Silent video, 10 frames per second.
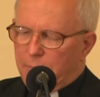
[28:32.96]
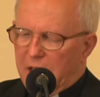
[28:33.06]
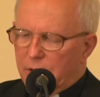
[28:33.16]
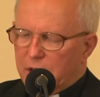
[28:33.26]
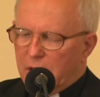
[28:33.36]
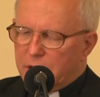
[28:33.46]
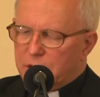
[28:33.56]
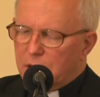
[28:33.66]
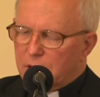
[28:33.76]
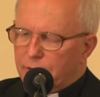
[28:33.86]
about the
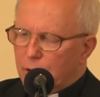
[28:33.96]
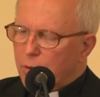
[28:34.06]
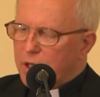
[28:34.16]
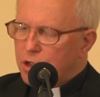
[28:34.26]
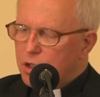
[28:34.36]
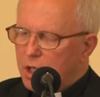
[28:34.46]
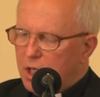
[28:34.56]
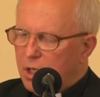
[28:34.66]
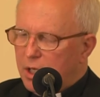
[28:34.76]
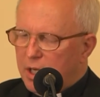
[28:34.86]
idea of the
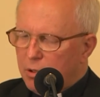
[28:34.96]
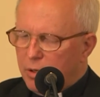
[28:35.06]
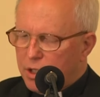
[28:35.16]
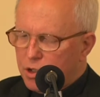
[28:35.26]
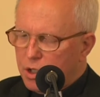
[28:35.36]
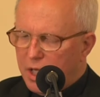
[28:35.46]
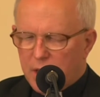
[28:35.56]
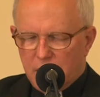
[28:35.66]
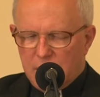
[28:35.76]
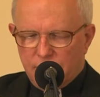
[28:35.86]

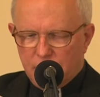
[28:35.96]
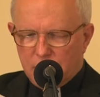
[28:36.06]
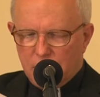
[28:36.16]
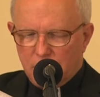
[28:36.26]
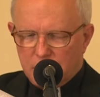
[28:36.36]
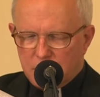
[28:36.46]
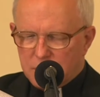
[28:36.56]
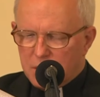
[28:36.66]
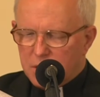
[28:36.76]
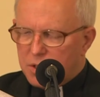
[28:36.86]
questionnaire, even though it
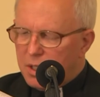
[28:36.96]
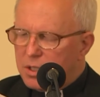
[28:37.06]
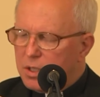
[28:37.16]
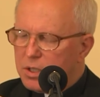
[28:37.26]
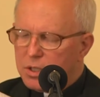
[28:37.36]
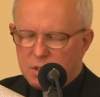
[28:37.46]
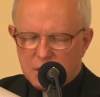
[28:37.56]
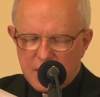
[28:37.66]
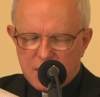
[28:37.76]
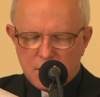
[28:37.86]
is
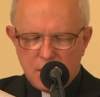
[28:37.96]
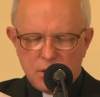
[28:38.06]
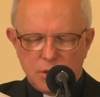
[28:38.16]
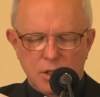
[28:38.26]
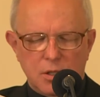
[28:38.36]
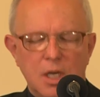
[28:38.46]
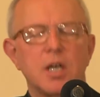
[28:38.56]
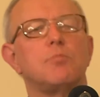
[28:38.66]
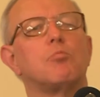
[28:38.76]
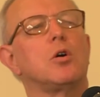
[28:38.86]
stated that the
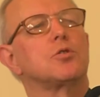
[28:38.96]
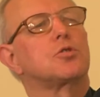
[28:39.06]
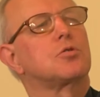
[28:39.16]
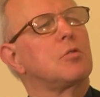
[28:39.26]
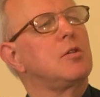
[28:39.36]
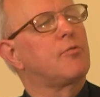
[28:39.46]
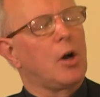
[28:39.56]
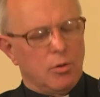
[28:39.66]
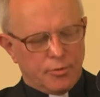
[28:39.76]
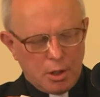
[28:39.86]
aim was to
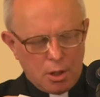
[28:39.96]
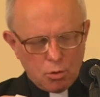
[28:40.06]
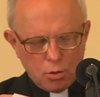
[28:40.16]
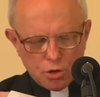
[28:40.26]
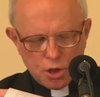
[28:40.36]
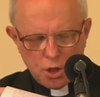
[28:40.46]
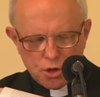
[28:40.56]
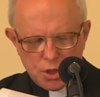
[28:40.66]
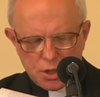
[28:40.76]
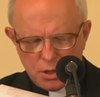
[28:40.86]
involve the local
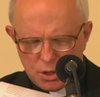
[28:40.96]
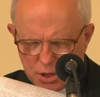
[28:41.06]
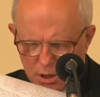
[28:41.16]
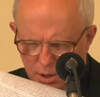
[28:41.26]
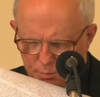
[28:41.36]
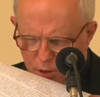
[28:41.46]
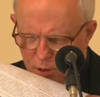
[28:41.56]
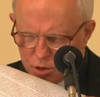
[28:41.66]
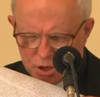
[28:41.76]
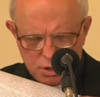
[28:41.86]
churches in the synod
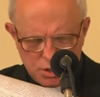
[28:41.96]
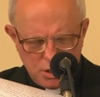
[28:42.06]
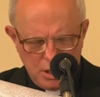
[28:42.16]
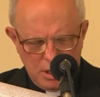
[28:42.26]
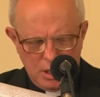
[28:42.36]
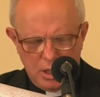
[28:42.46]
process.